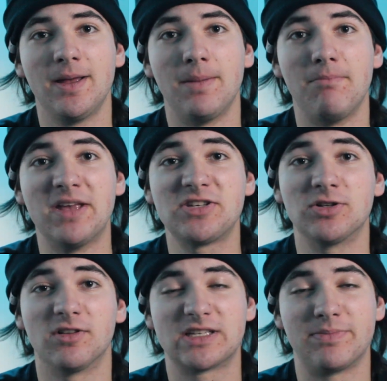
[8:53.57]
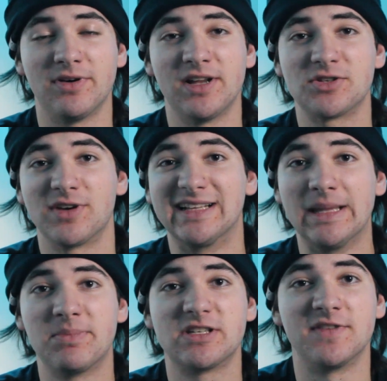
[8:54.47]
mystical experience or a
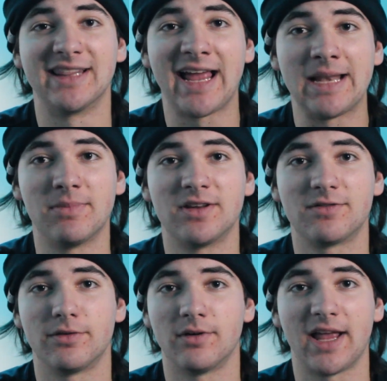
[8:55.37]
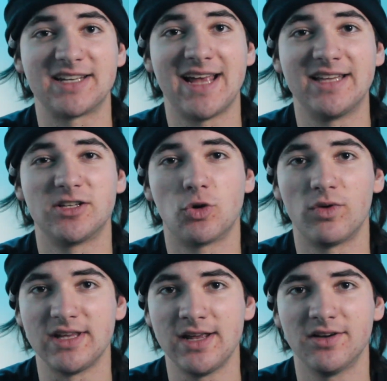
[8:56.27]
glimpse of enlightenment for like 10 to
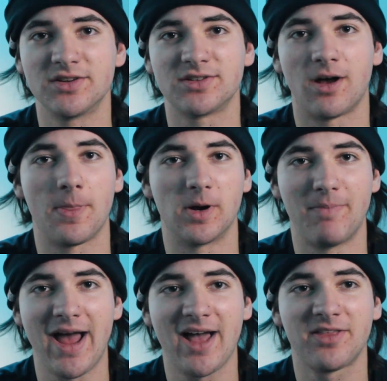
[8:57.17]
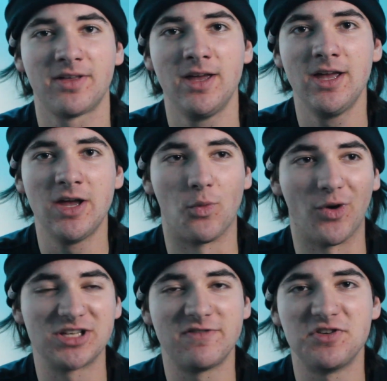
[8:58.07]
20 years on their path.
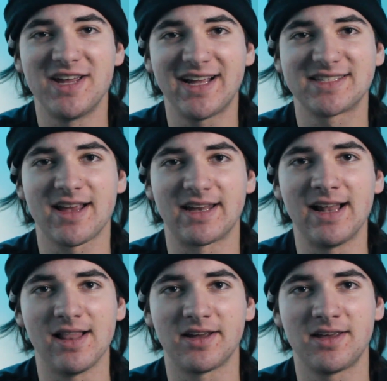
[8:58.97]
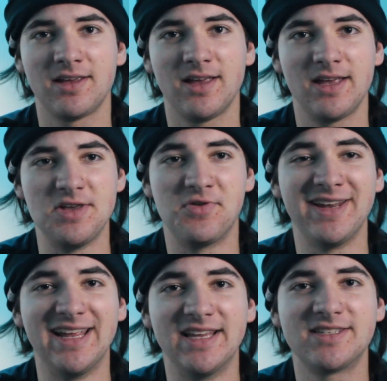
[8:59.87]
Whereas if you take a psychedelic, you
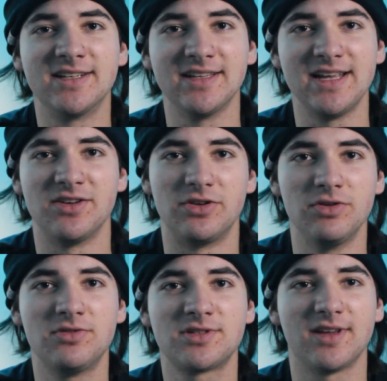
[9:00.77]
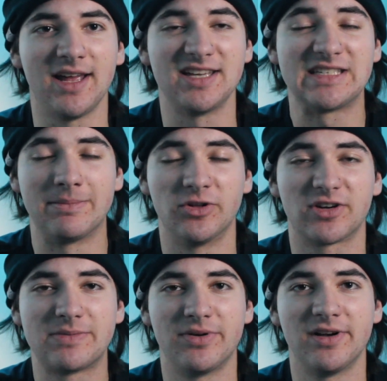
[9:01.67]
can instantly induce a similar
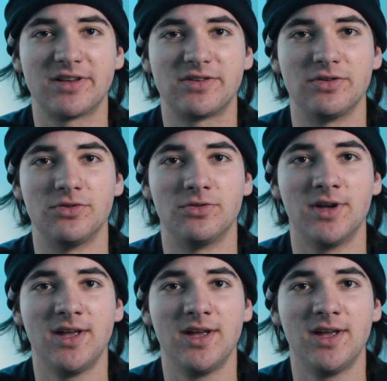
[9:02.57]
experience to